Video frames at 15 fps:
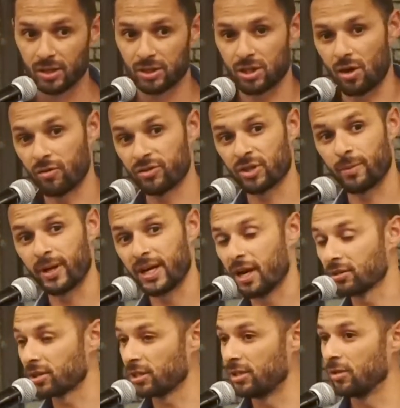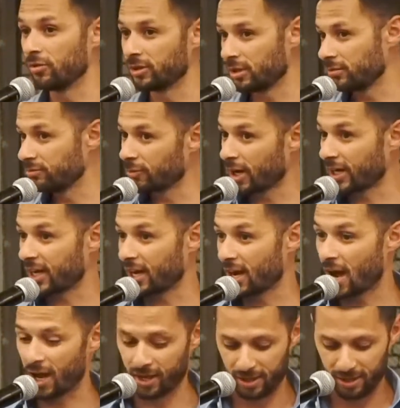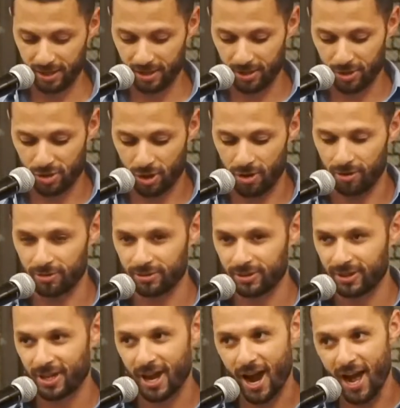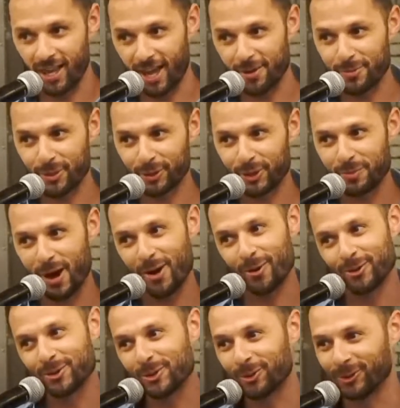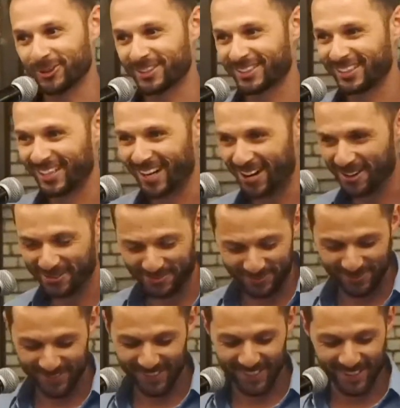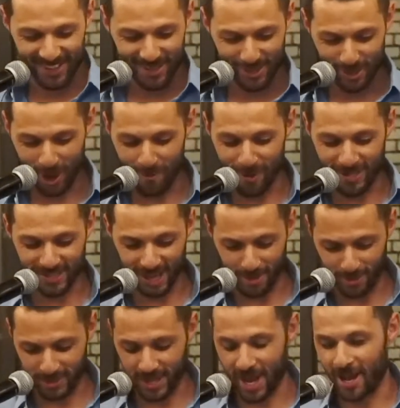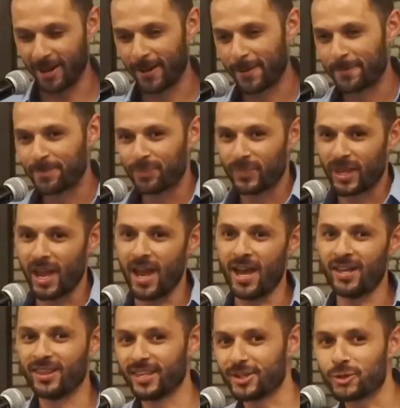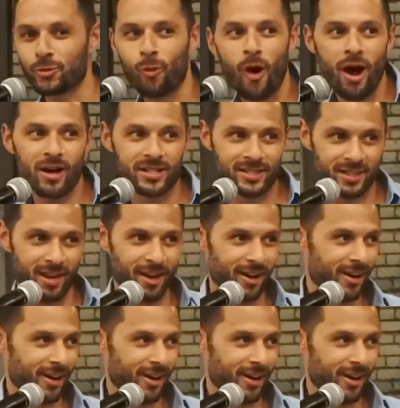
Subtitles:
So if somebody else could do it, then why can't I? So I like building my own tools. So I resonate with that. And this was,